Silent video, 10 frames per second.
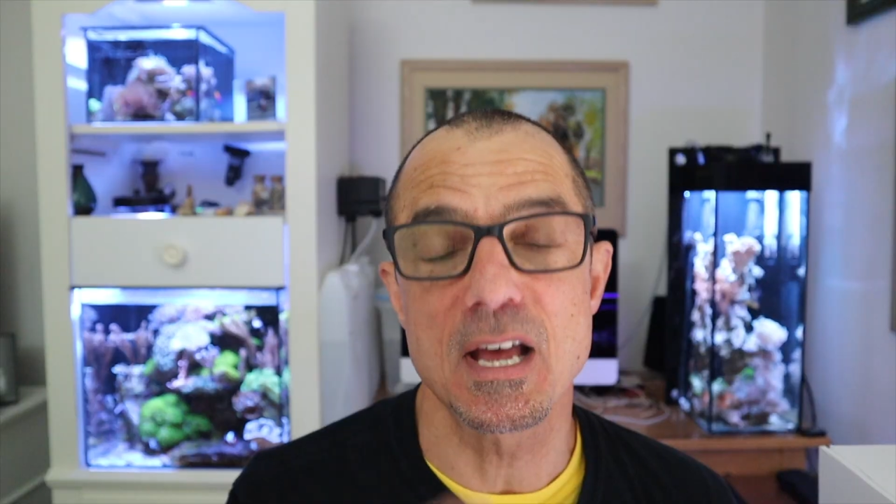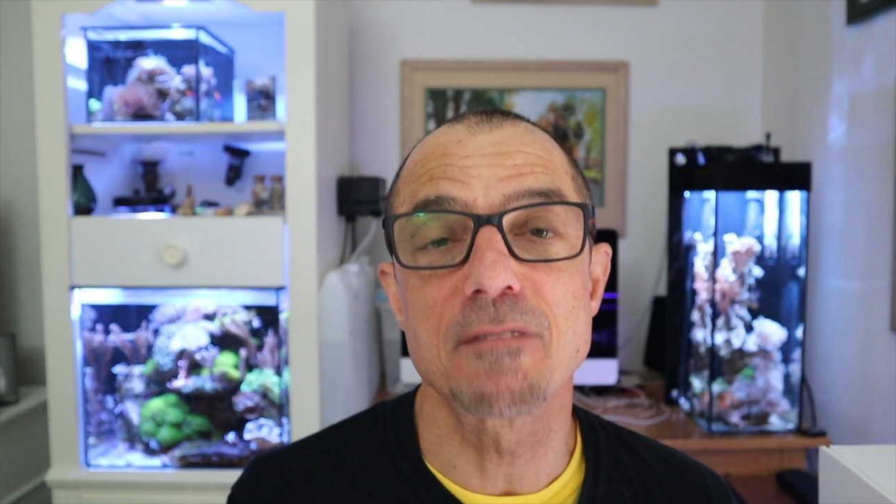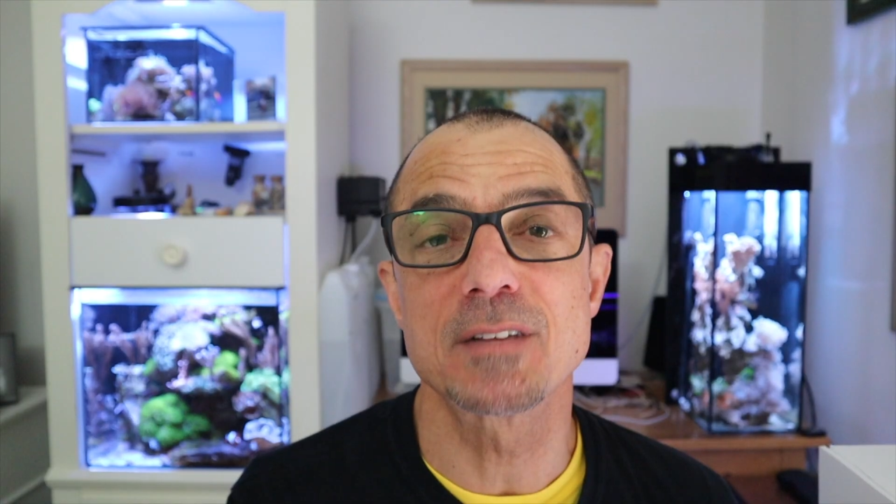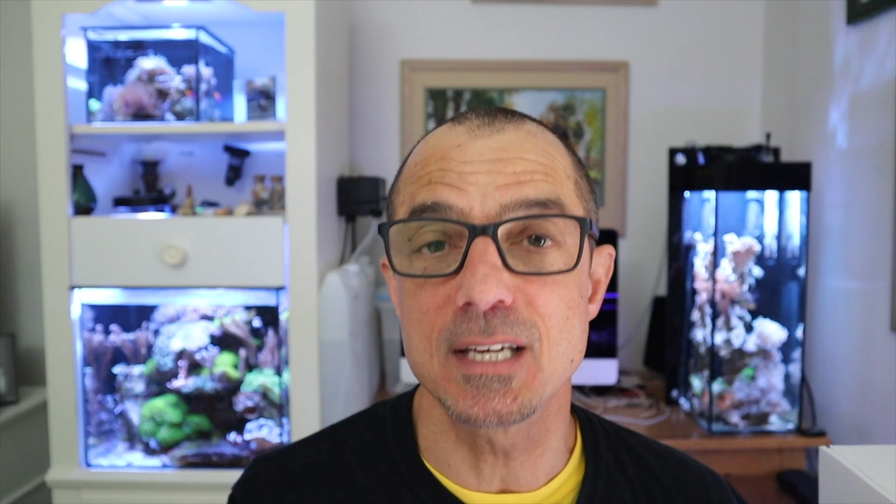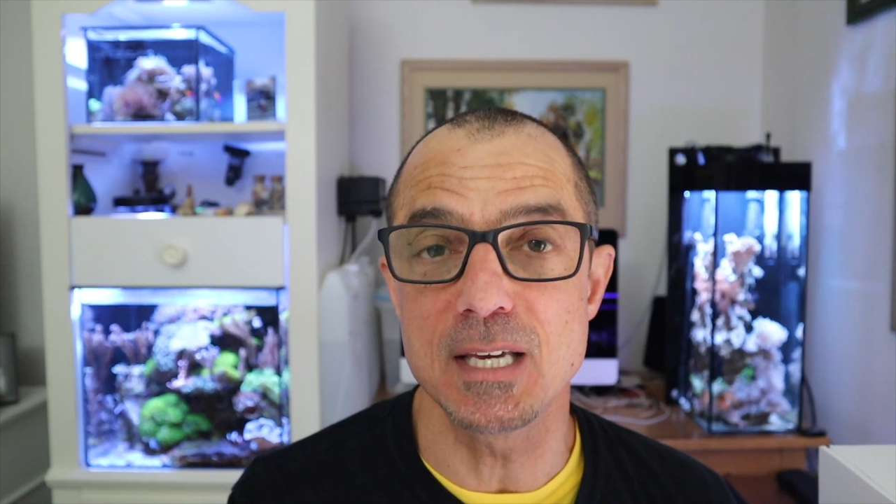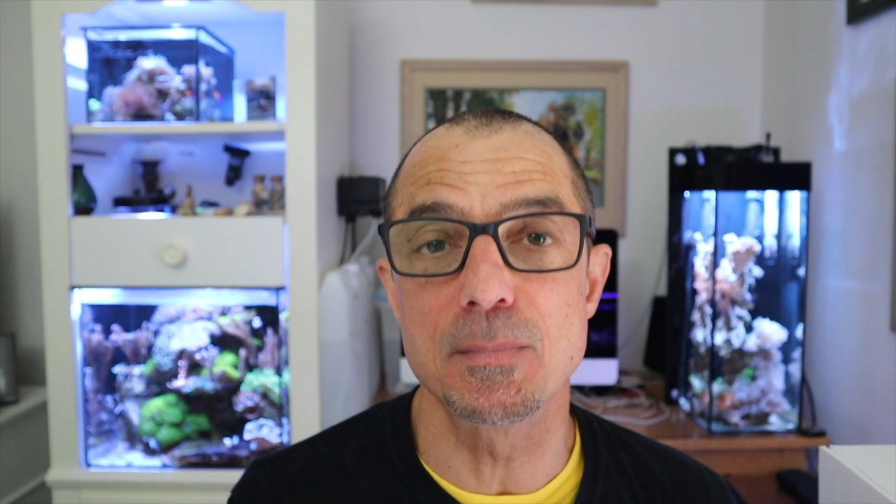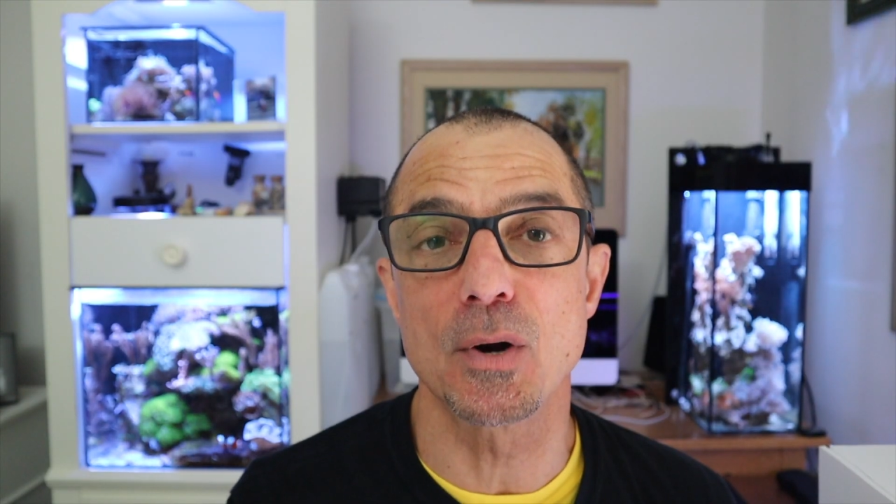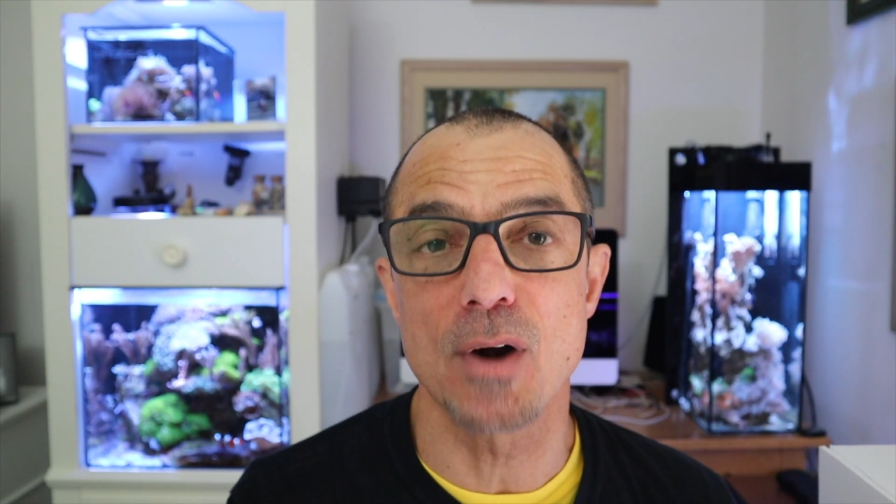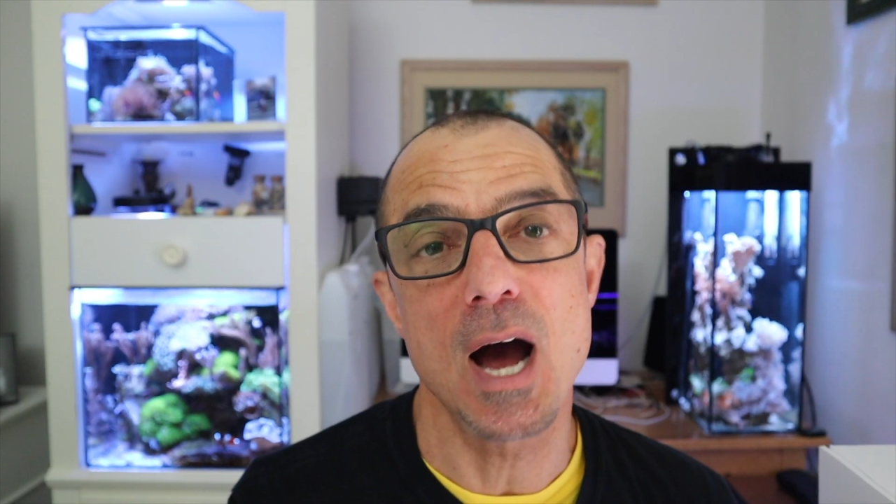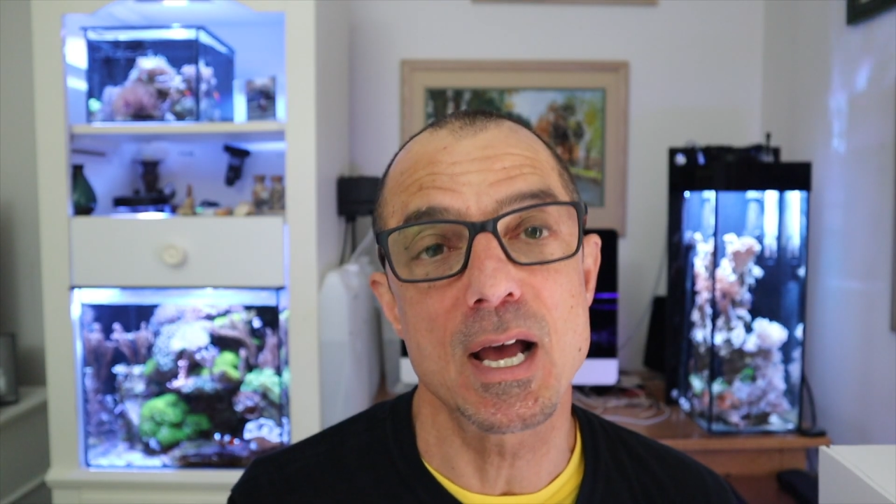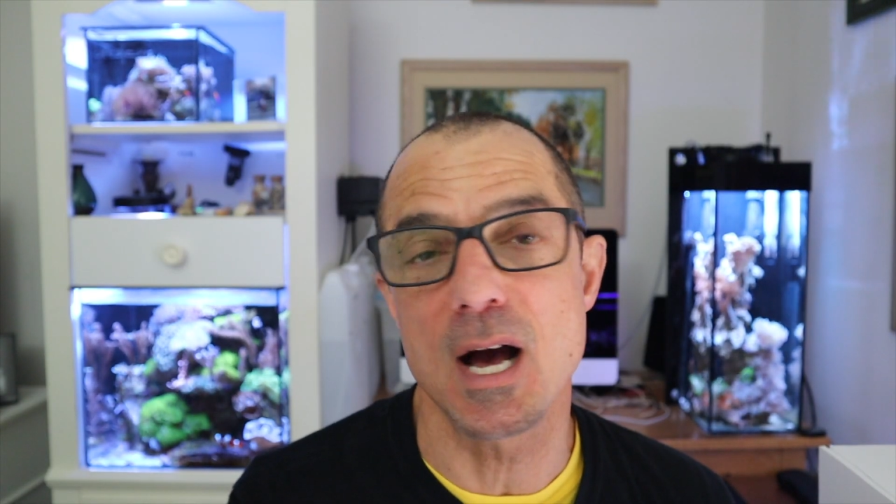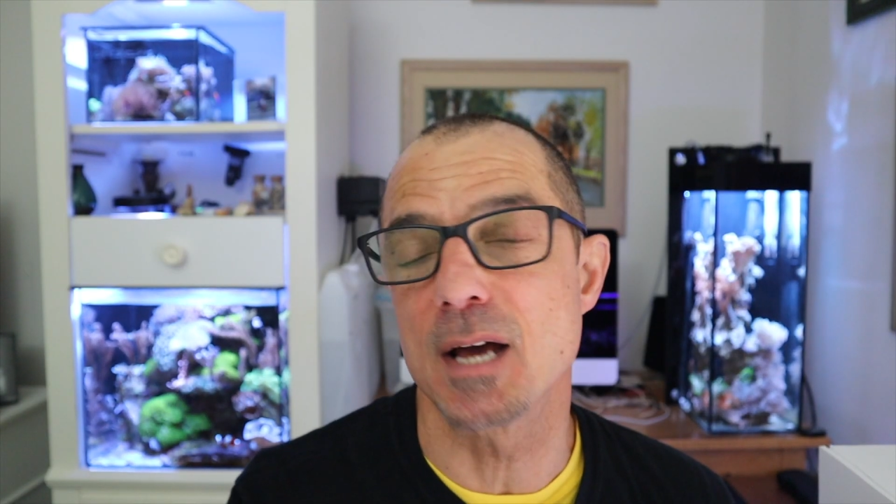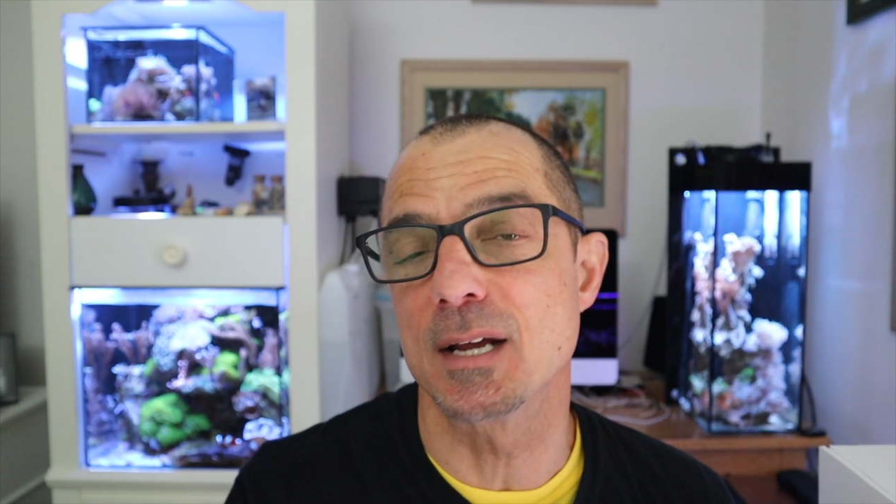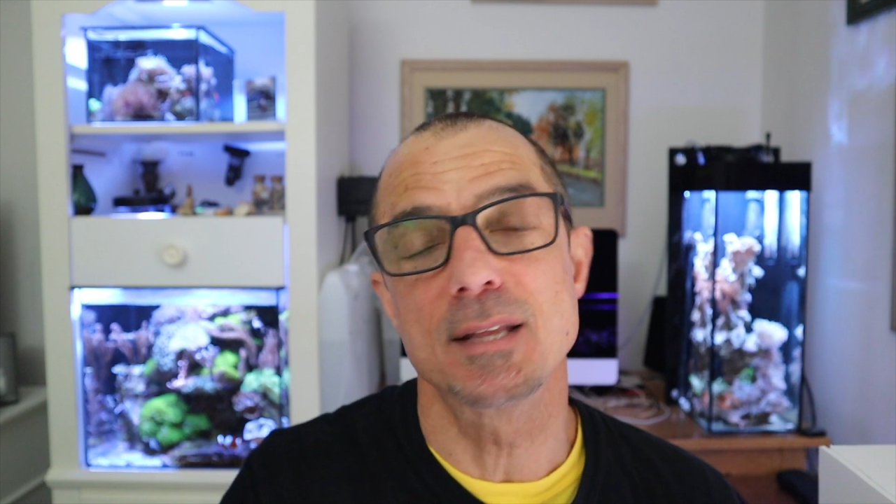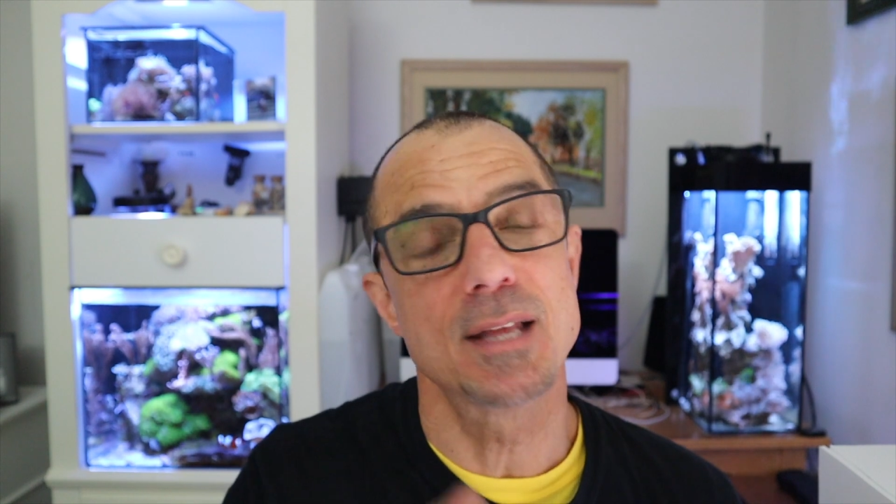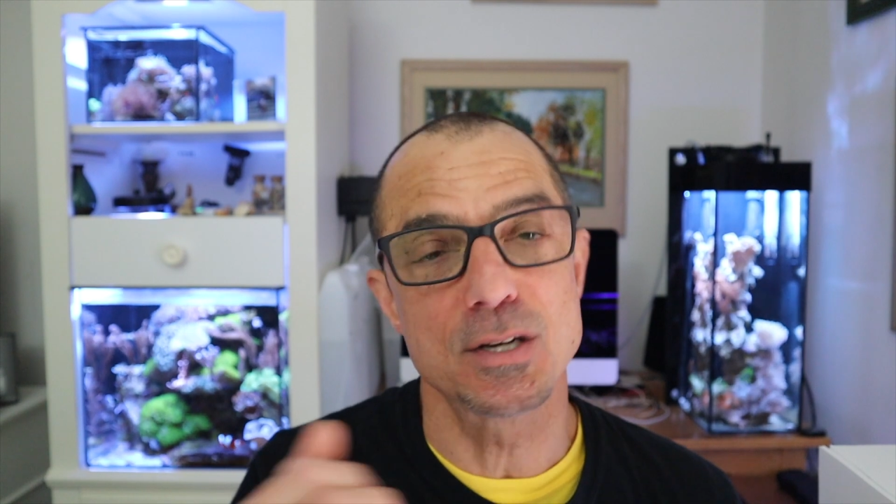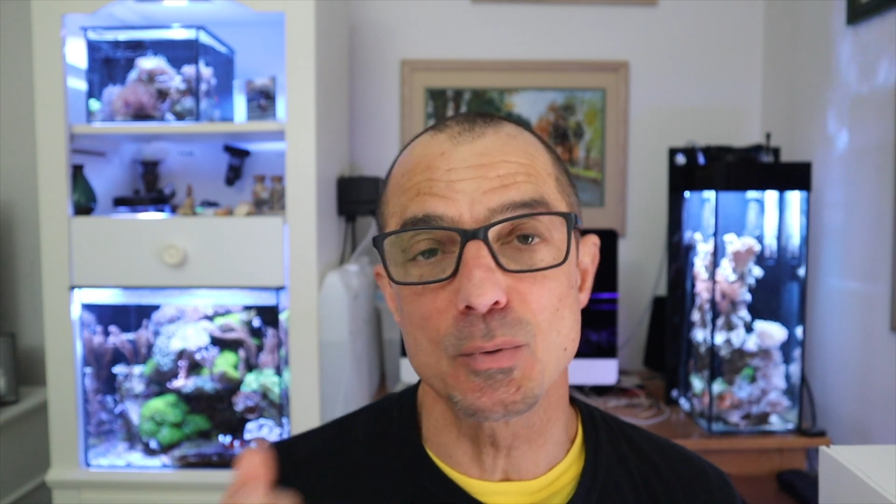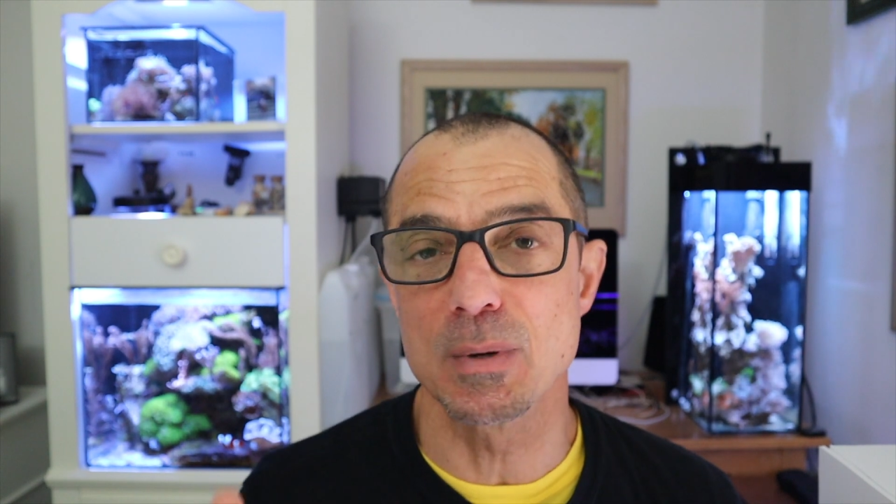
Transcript: have to keep your eye on it and then you